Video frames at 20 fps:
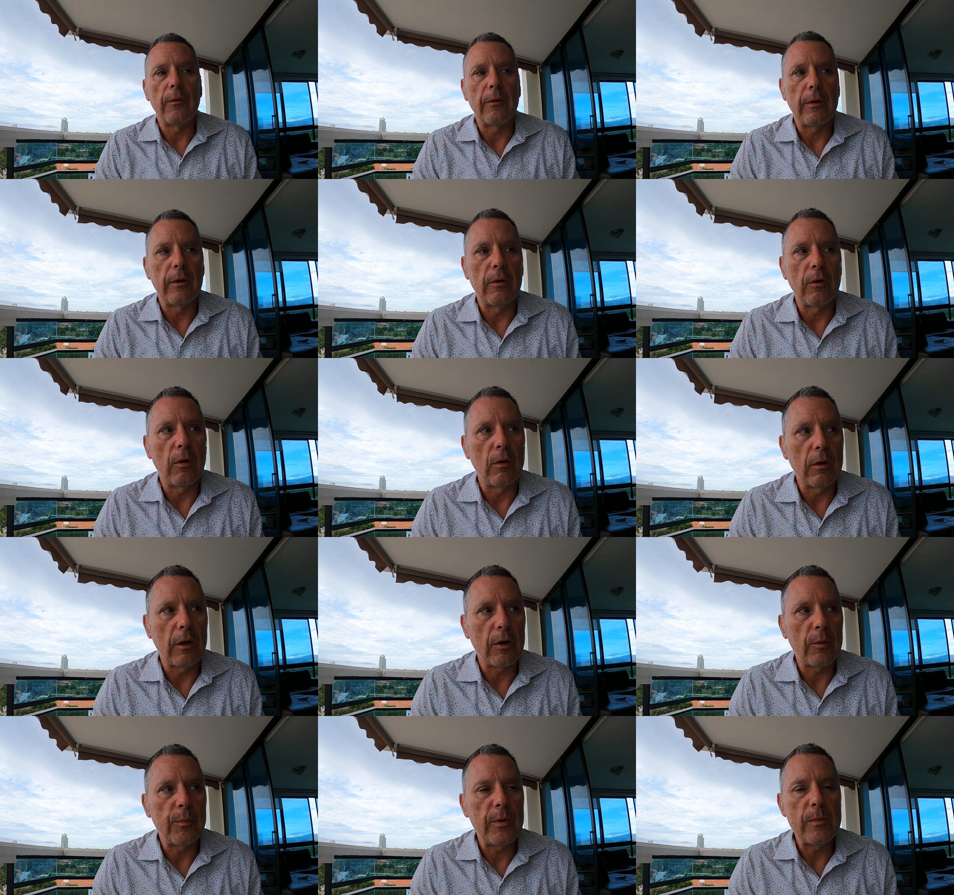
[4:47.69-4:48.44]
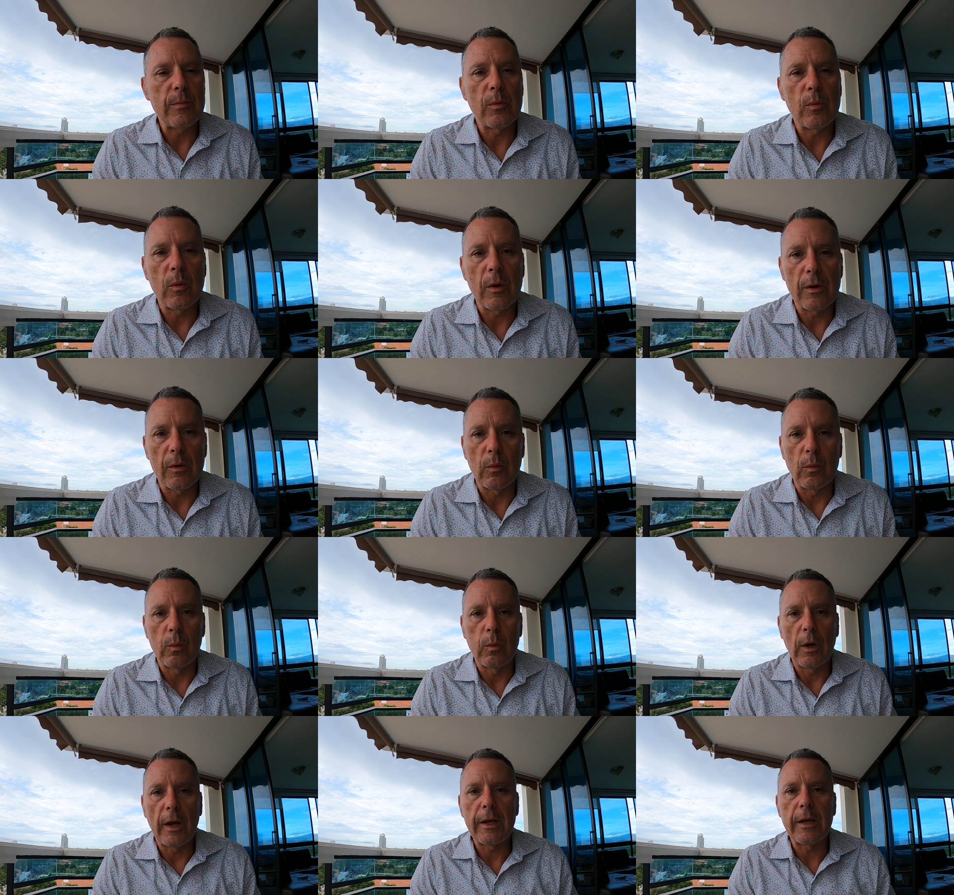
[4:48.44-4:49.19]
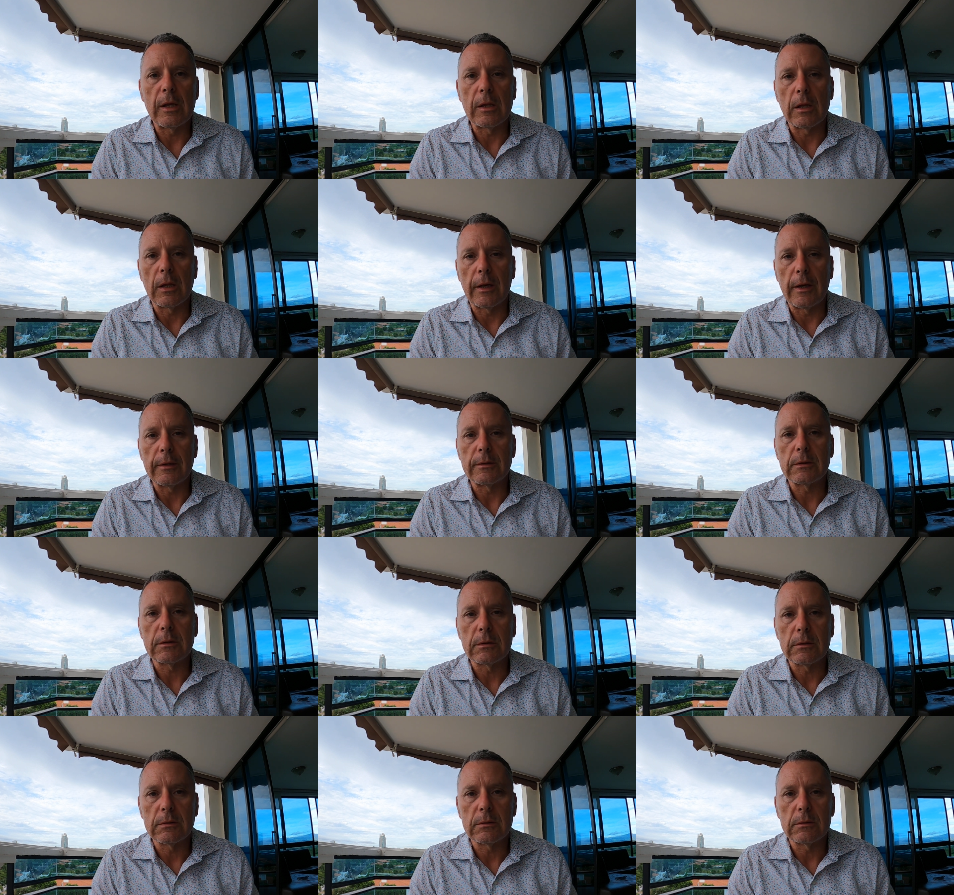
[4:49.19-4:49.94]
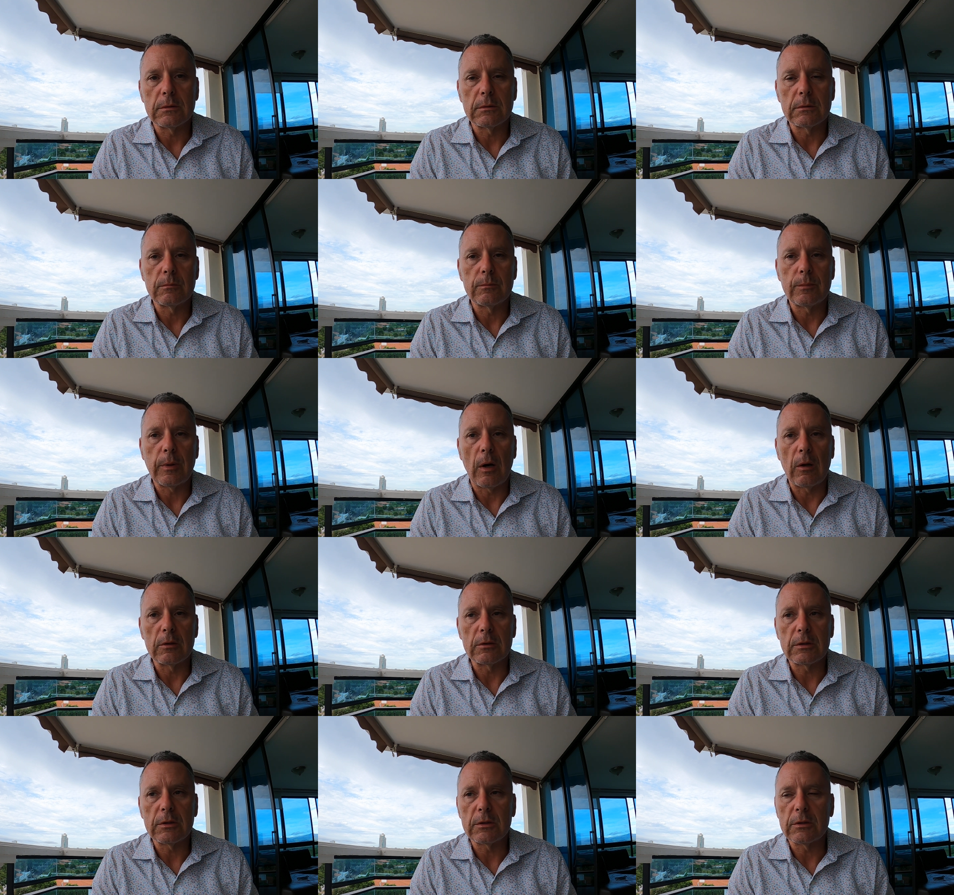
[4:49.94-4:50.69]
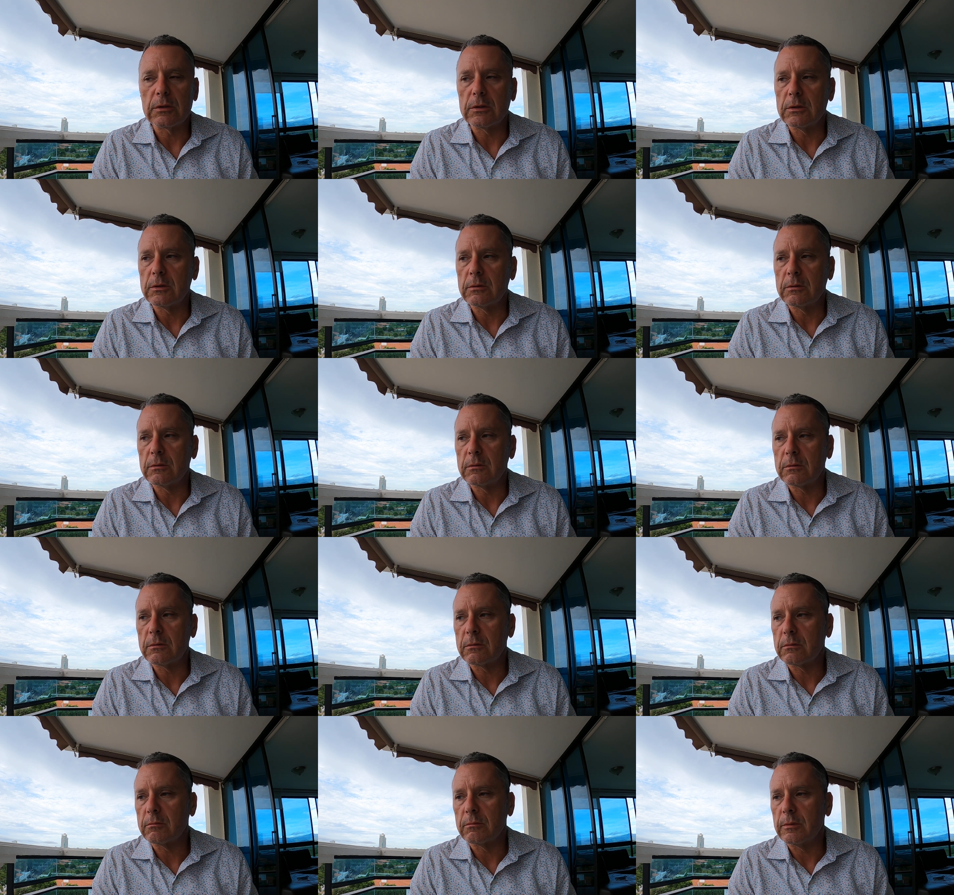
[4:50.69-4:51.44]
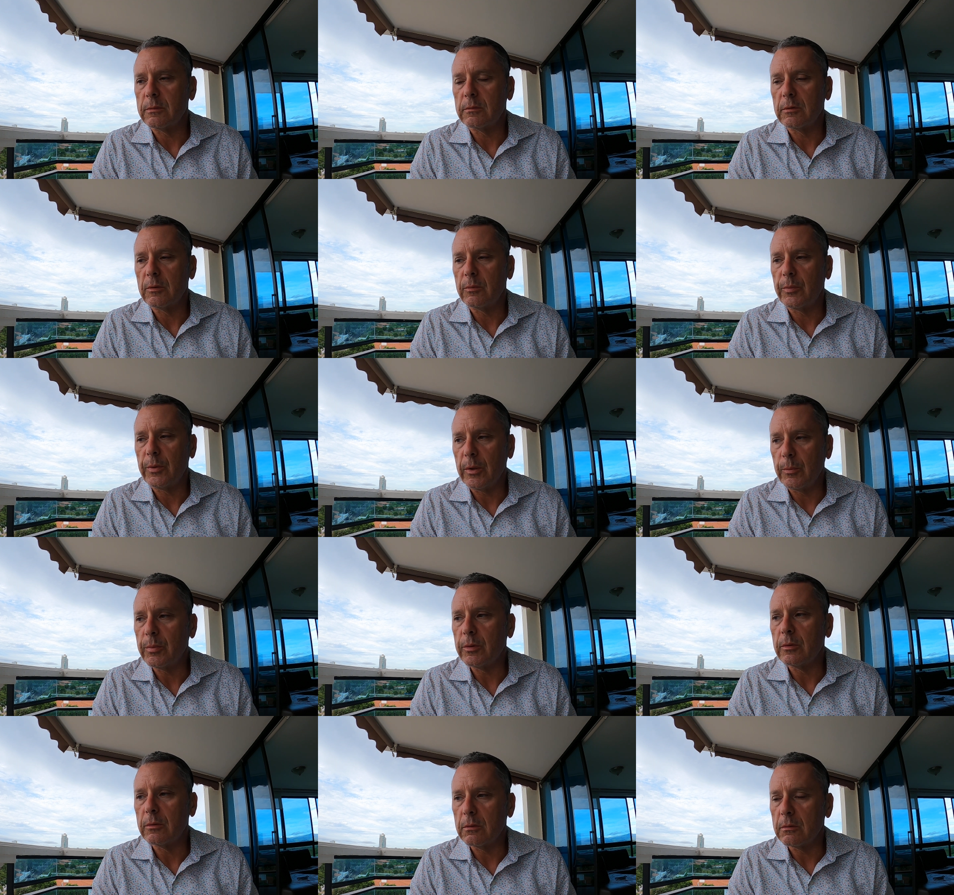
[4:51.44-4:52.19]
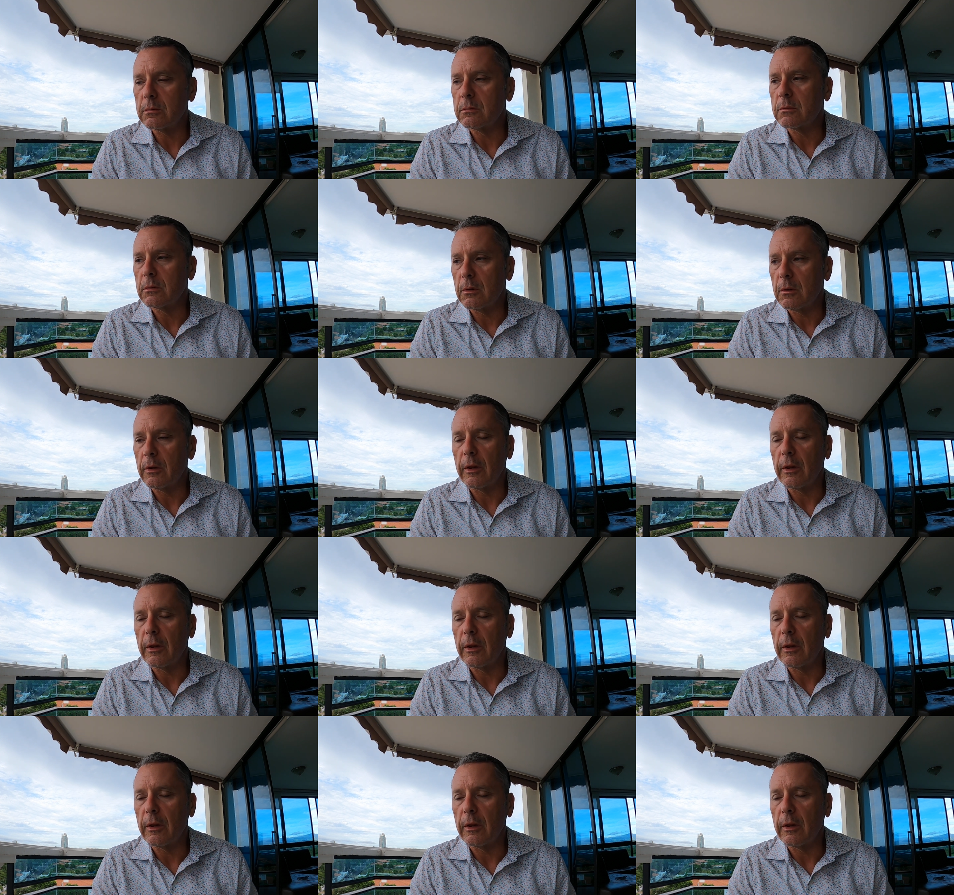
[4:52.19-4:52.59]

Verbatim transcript: you know, a lot of people want to regulate politicians, you know, people,